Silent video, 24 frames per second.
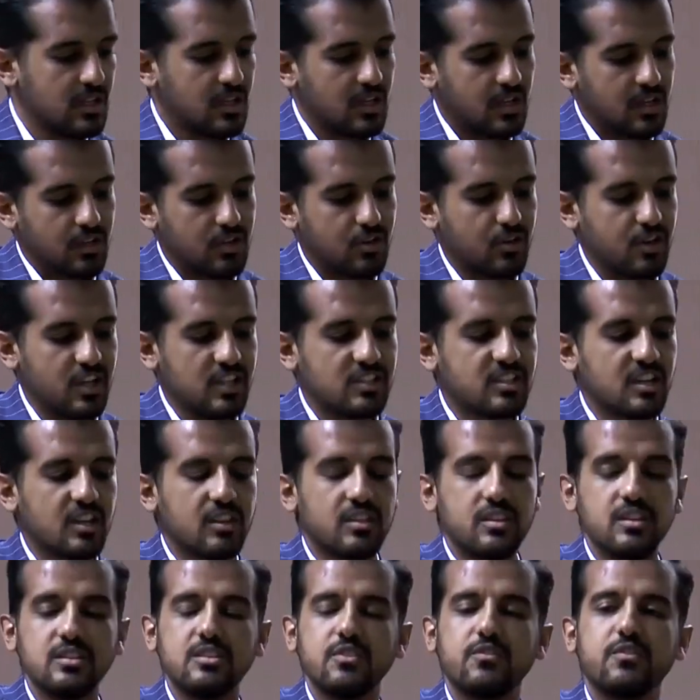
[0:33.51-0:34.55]
creating the
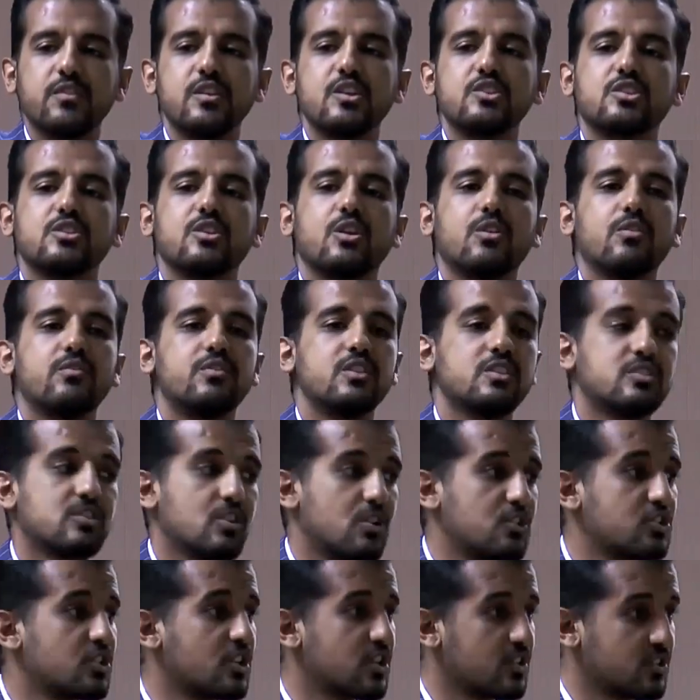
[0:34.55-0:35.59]
definition of the
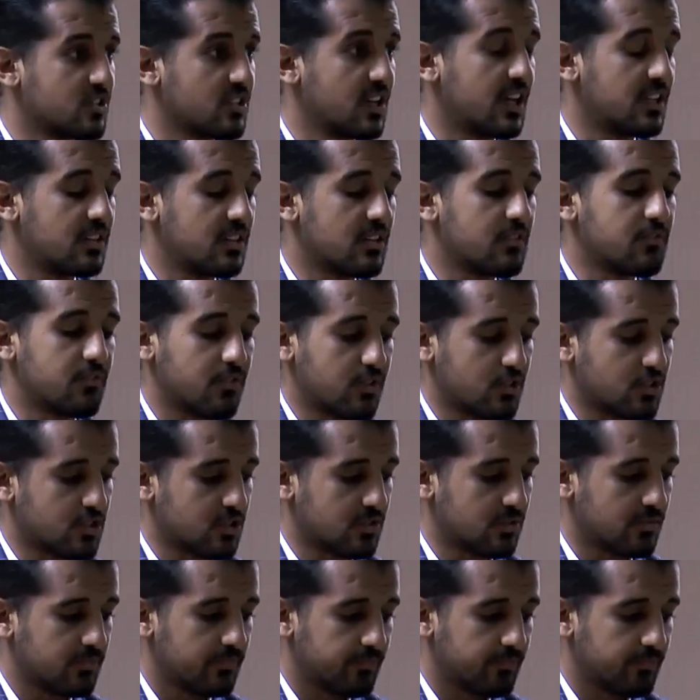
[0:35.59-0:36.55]
surgical site infection